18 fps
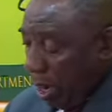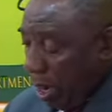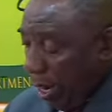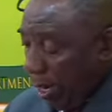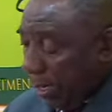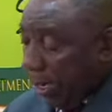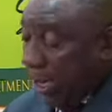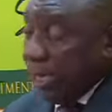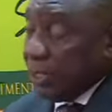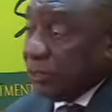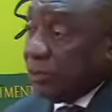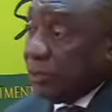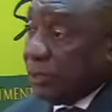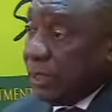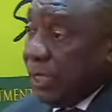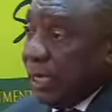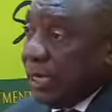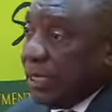I'd like to
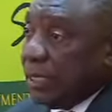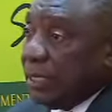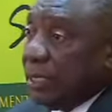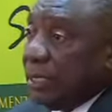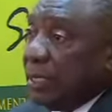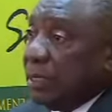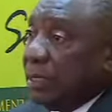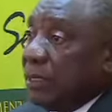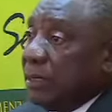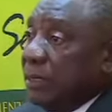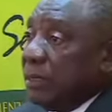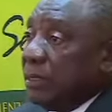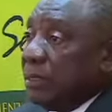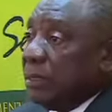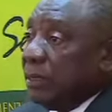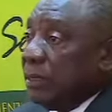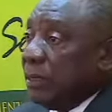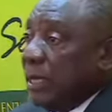thank
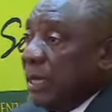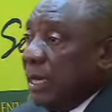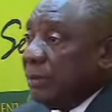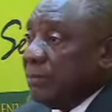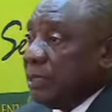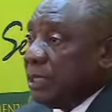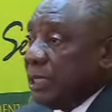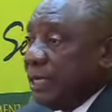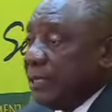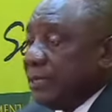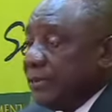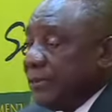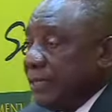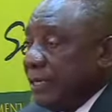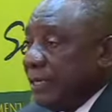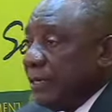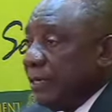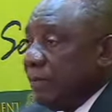the
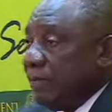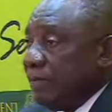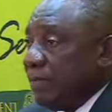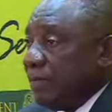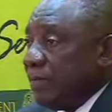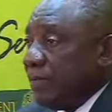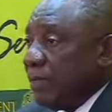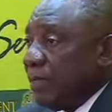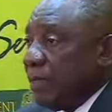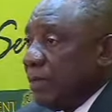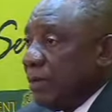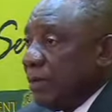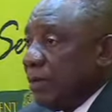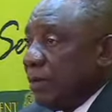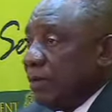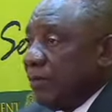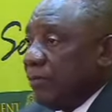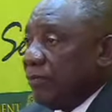MJC
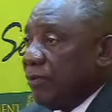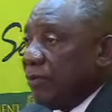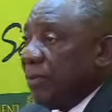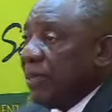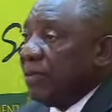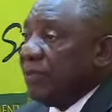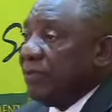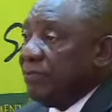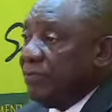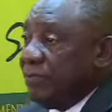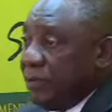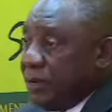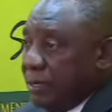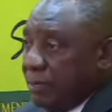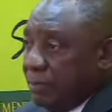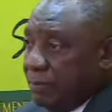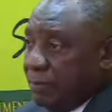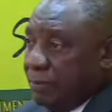for being
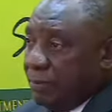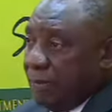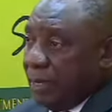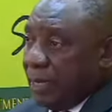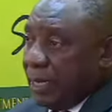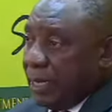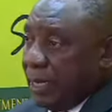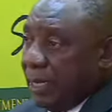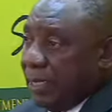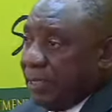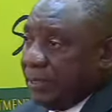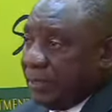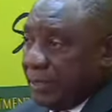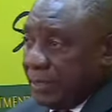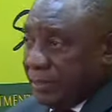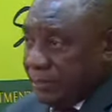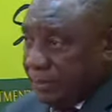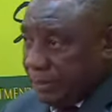firm
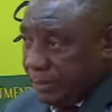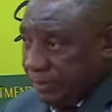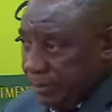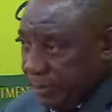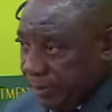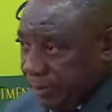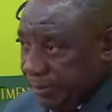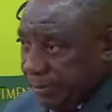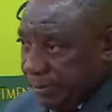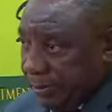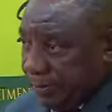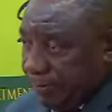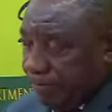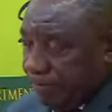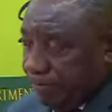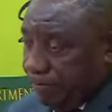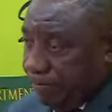against extremists,